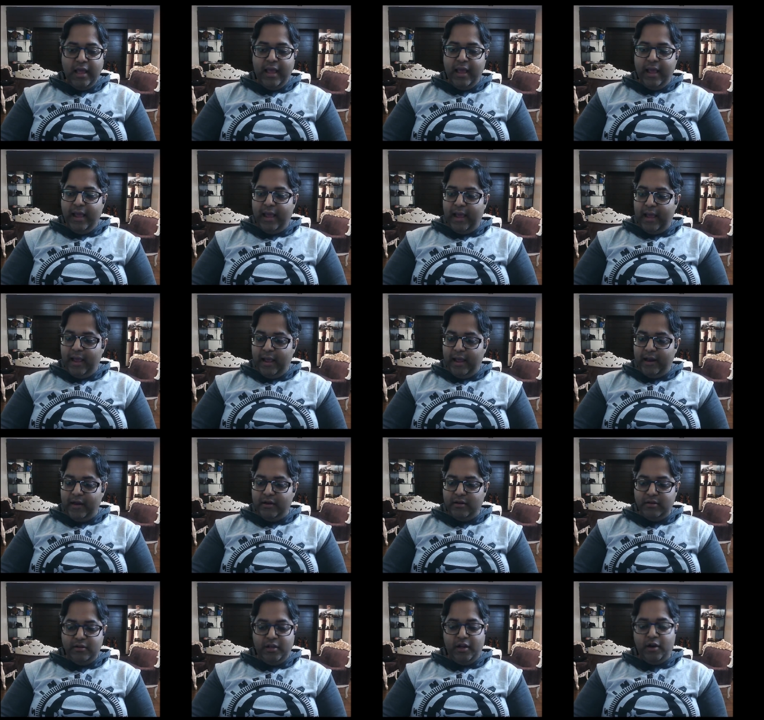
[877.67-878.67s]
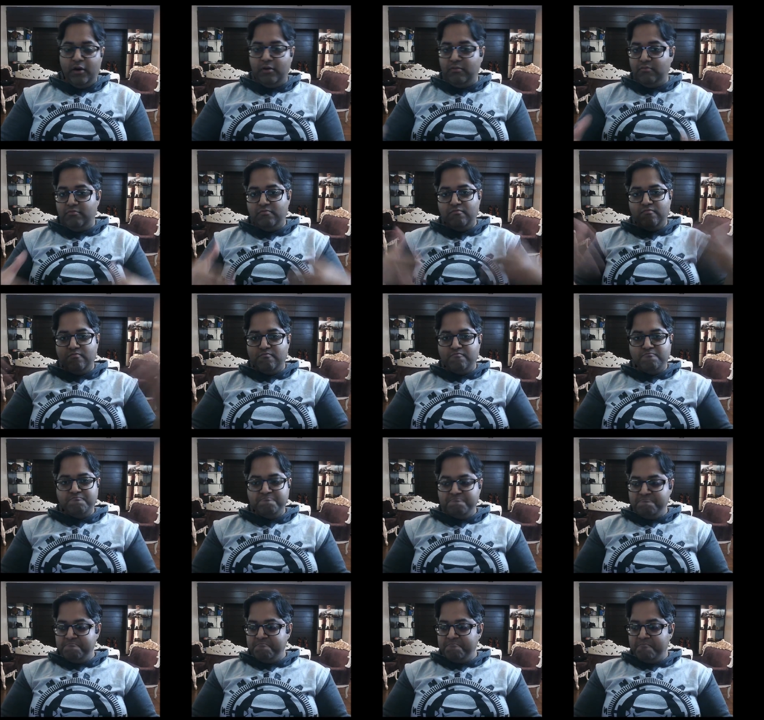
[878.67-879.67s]
and
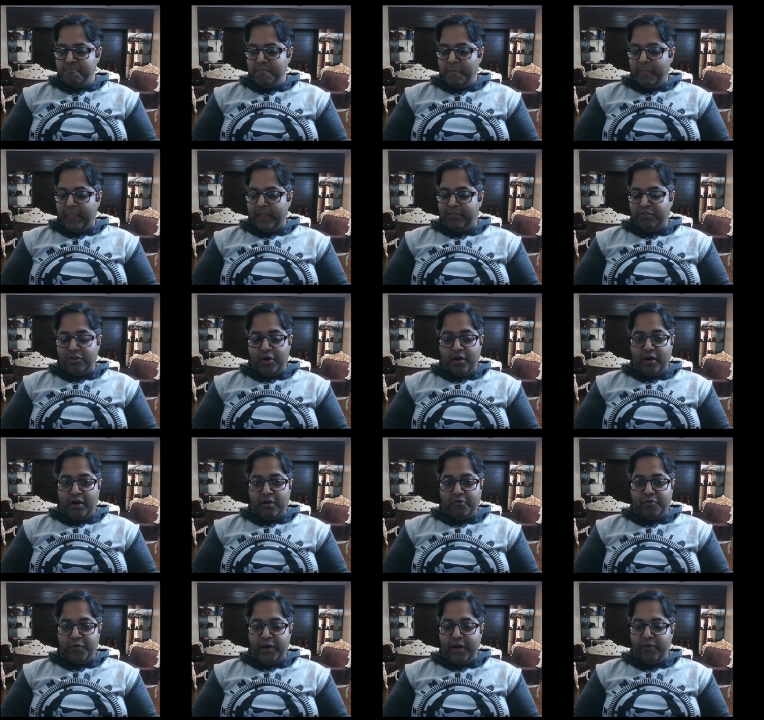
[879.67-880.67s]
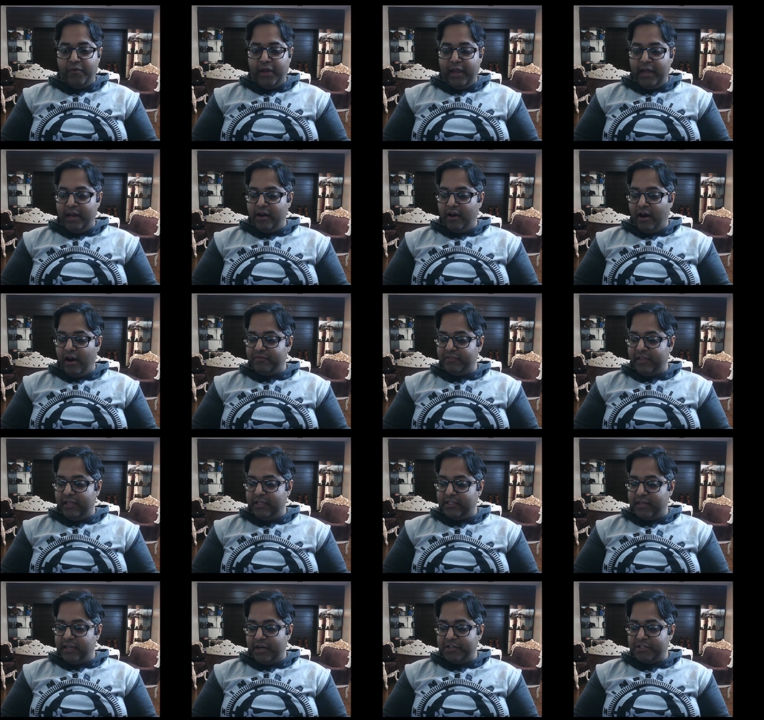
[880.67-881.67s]
the reread of the
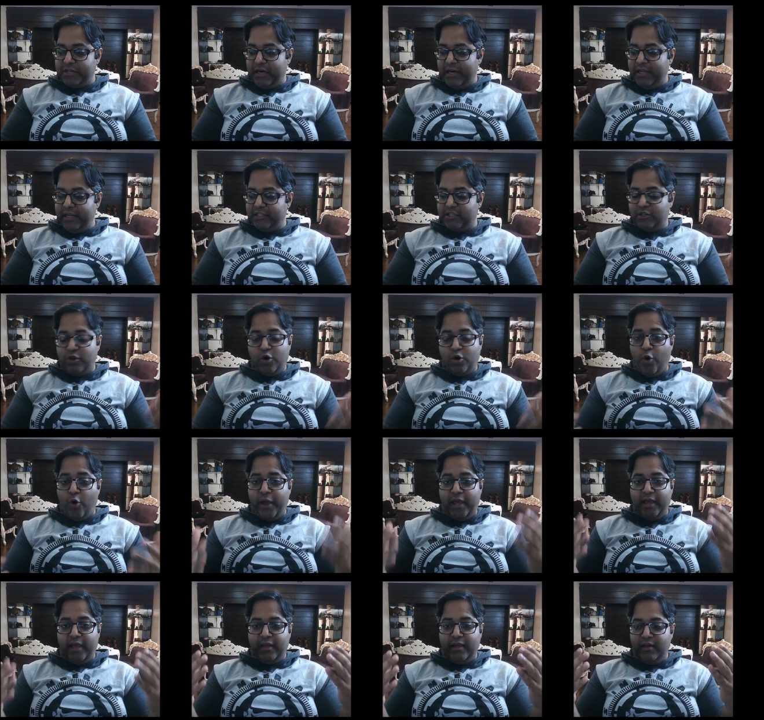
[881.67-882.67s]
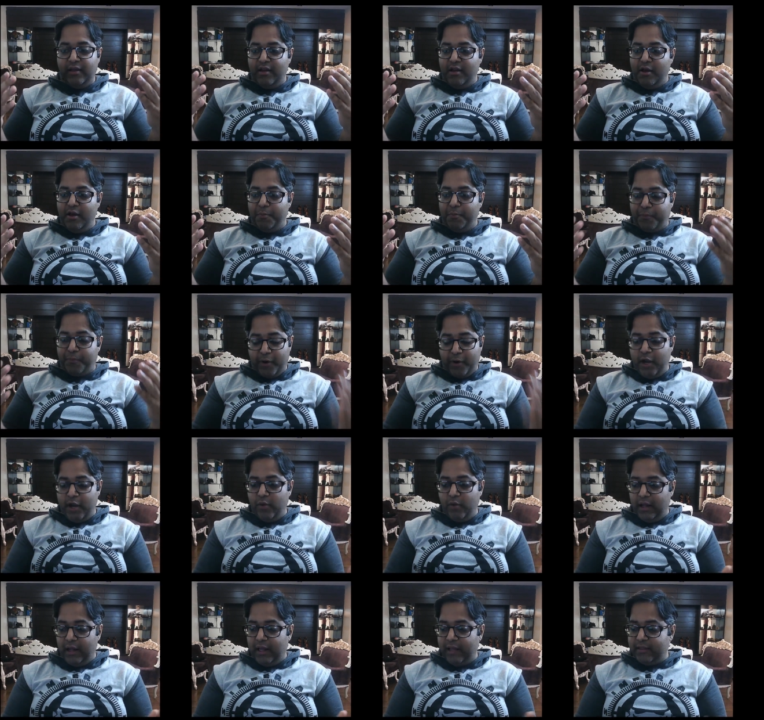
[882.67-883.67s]
entire series is going pretty
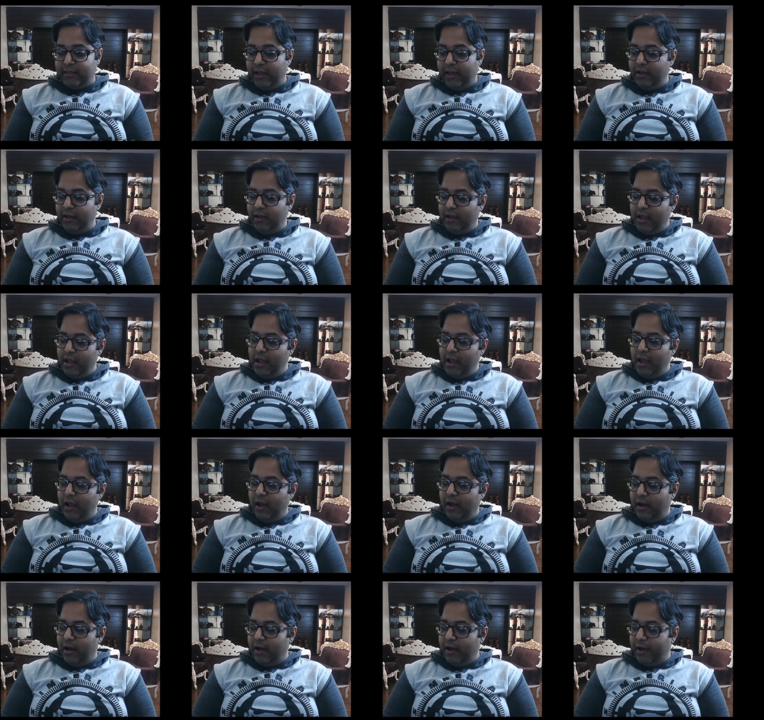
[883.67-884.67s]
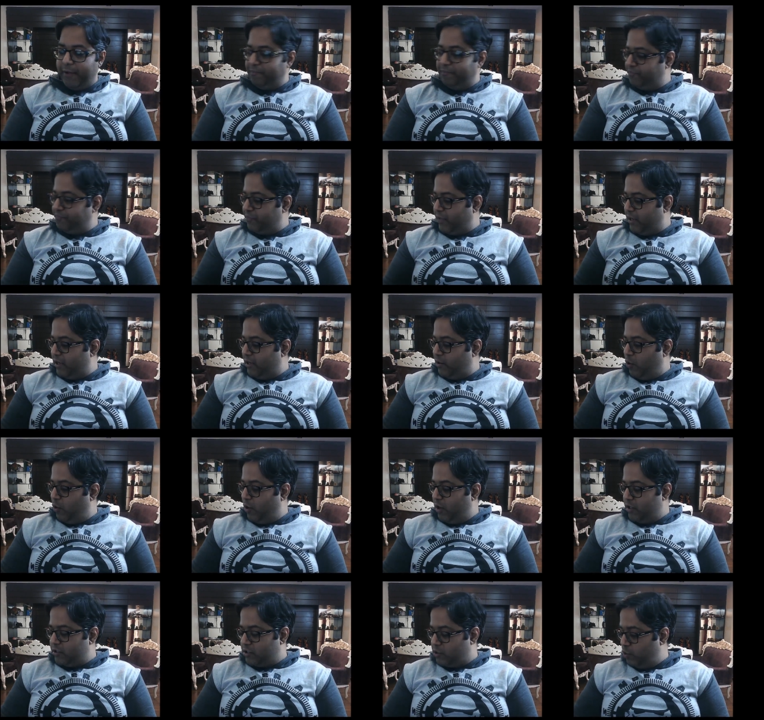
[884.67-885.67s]
well, I think.
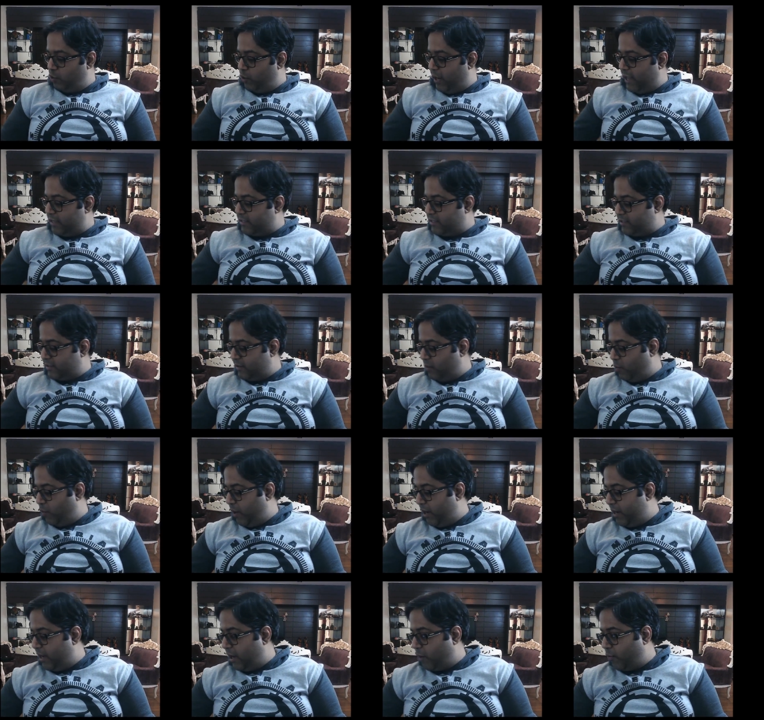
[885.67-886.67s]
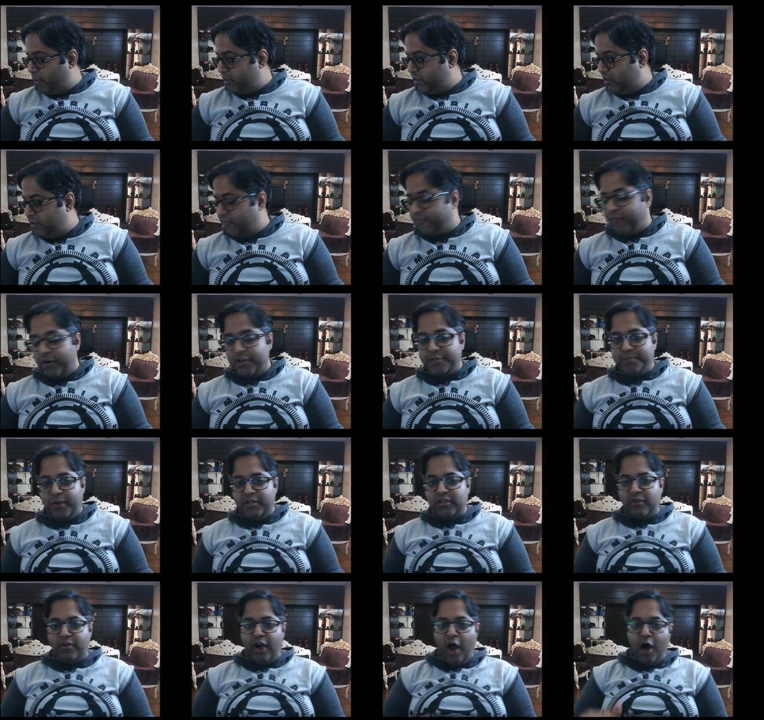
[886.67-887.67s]
Soon as we are done with the first
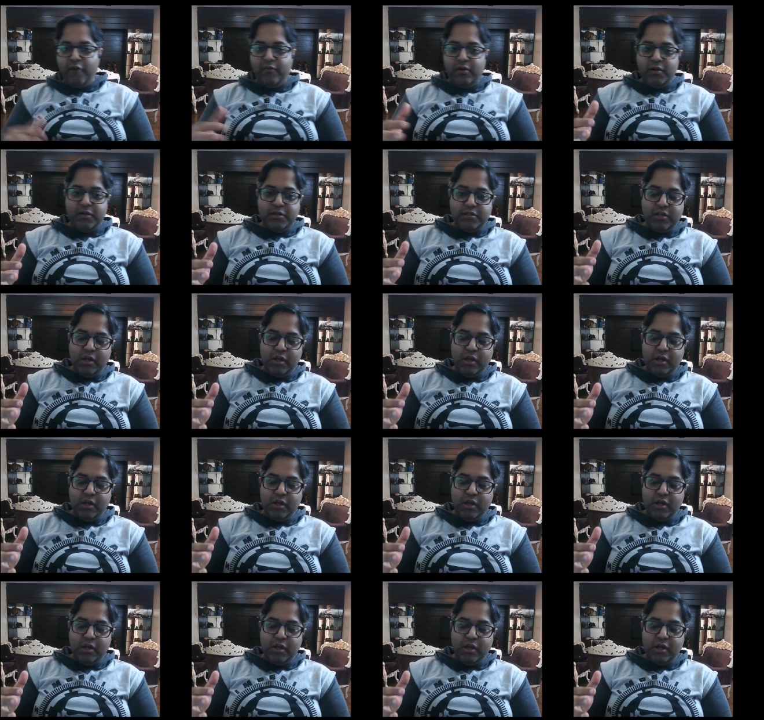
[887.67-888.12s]
bunch of novels,